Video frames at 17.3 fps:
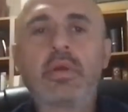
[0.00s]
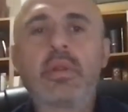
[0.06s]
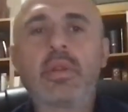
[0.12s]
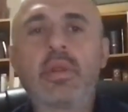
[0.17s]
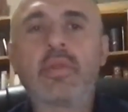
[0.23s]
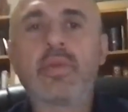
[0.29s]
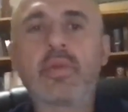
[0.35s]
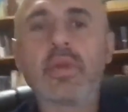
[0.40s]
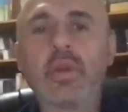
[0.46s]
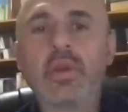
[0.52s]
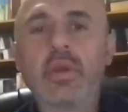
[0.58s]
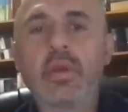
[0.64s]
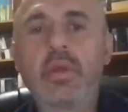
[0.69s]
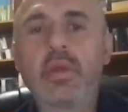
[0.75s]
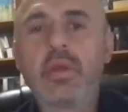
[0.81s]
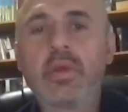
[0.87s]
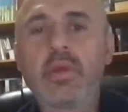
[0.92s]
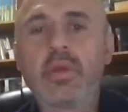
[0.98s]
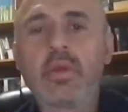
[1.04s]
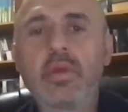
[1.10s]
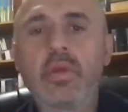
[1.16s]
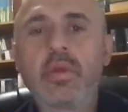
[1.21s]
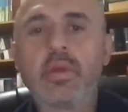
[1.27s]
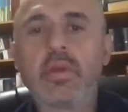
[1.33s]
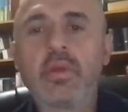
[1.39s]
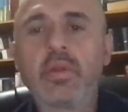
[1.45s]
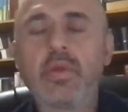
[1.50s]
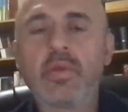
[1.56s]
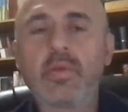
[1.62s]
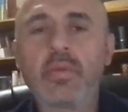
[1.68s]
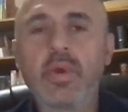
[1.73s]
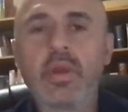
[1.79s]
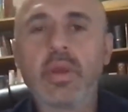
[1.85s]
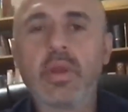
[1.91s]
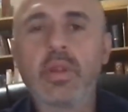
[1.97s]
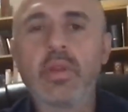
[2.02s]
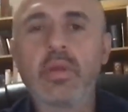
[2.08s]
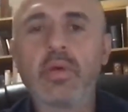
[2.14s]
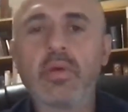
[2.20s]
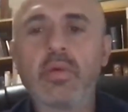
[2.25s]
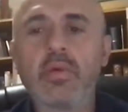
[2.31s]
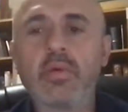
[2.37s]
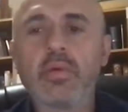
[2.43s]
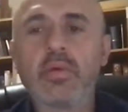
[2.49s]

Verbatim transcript: Let's see. This way? No.